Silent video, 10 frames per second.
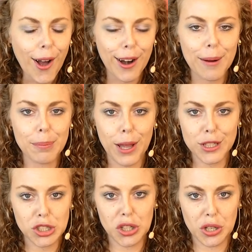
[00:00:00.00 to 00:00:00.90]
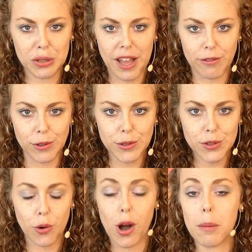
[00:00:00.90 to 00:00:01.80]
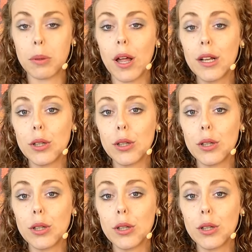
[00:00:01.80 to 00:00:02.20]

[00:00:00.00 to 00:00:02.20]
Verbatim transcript: our blood sugar levels or our blood